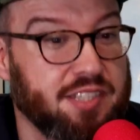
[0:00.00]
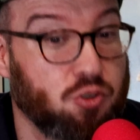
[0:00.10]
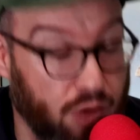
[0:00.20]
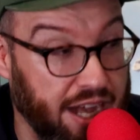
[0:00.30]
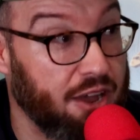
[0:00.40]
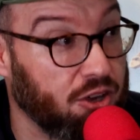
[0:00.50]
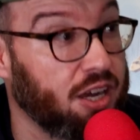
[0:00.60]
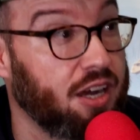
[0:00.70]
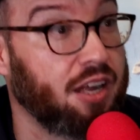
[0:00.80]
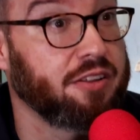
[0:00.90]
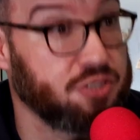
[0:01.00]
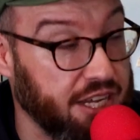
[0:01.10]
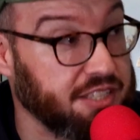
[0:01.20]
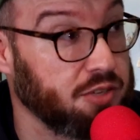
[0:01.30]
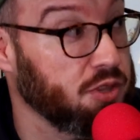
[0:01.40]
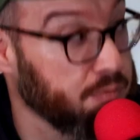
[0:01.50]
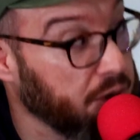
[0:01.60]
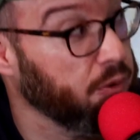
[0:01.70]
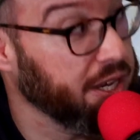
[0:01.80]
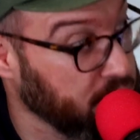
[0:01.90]
this grain alcohol and chase it with a
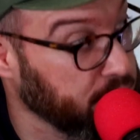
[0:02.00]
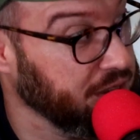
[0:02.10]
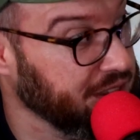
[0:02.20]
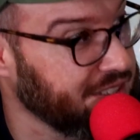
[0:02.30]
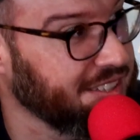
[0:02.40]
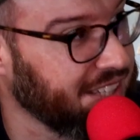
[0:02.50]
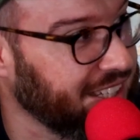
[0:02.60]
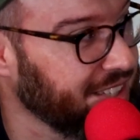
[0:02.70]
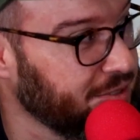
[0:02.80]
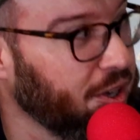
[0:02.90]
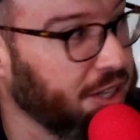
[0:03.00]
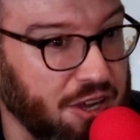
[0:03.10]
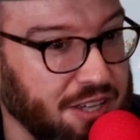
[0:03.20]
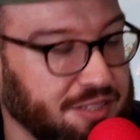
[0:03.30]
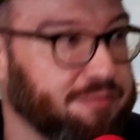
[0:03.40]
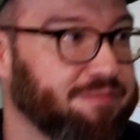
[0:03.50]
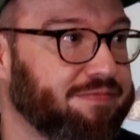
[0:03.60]
Budweiser, please. Like, it's fucking awesome.